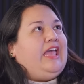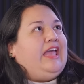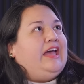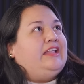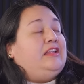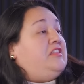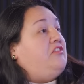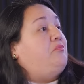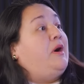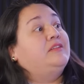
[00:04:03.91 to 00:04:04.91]
And
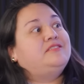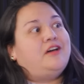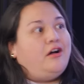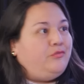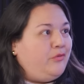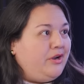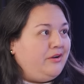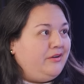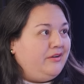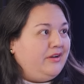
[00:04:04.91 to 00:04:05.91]
they've bought
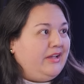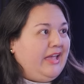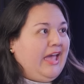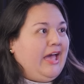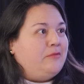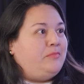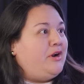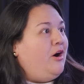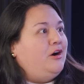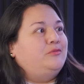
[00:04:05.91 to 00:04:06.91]
software,
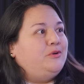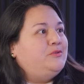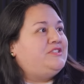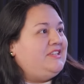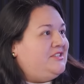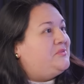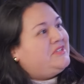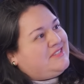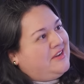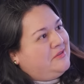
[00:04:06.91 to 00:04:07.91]
but all roads lead to
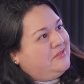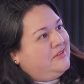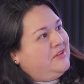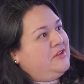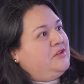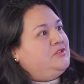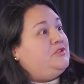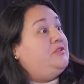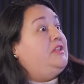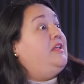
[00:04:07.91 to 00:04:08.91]
Excel.
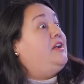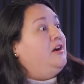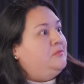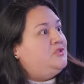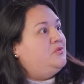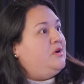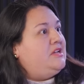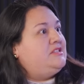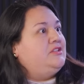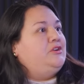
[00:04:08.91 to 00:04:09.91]
So then they come to
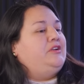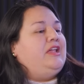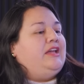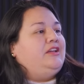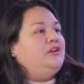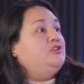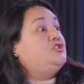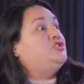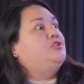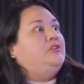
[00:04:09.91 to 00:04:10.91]
us and they're like,
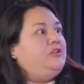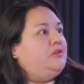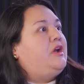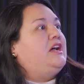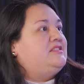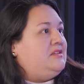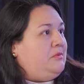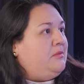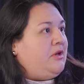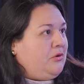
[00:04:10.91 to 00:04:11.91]
surely there has to
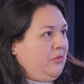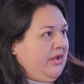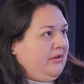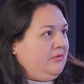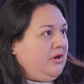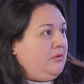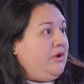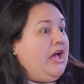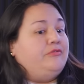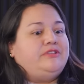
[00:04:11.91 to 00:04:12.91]
be a better way, right? Mm-hmm.
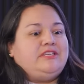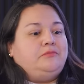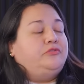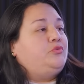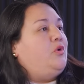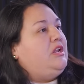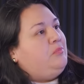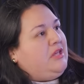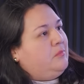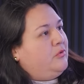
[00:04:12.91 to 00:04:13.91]
We have a team of 20
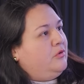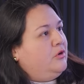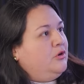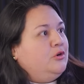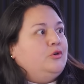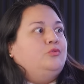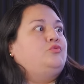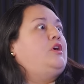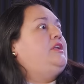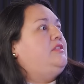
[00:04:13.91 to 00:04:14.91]
people
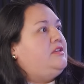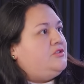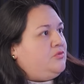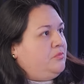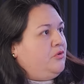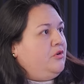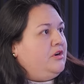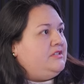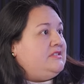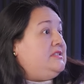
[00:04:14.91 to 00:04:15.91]
running these
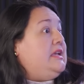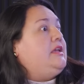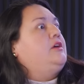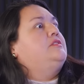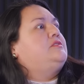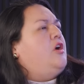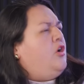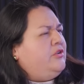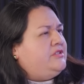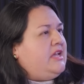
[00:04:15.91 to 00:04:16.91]
reports. It's taking us
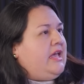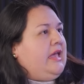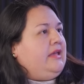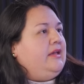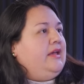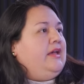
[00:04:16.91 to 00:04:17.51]
all day.